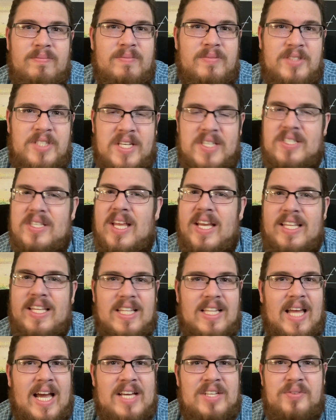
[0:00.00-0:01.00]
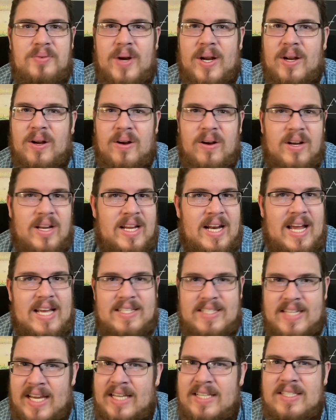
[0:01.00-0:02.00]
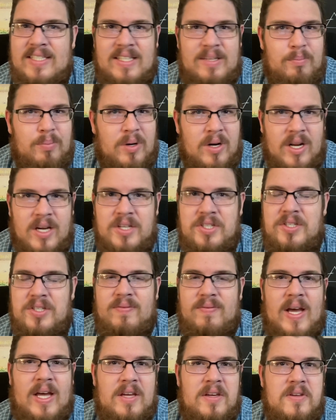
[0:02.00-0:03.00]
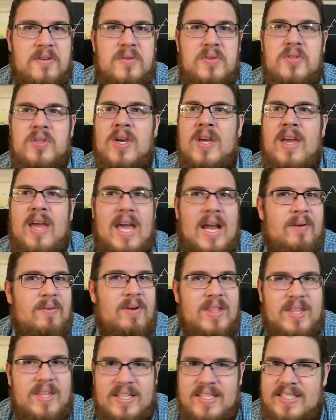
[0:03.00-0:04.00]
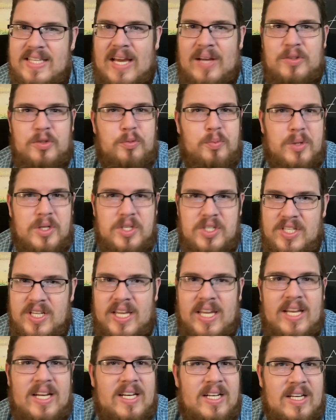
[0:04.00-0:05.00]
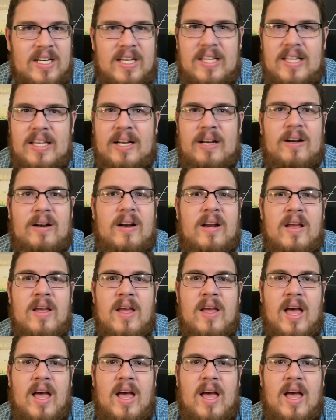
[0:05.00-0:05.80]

Just like the last record, it has excellent production values. Everything sounds pristine and clear.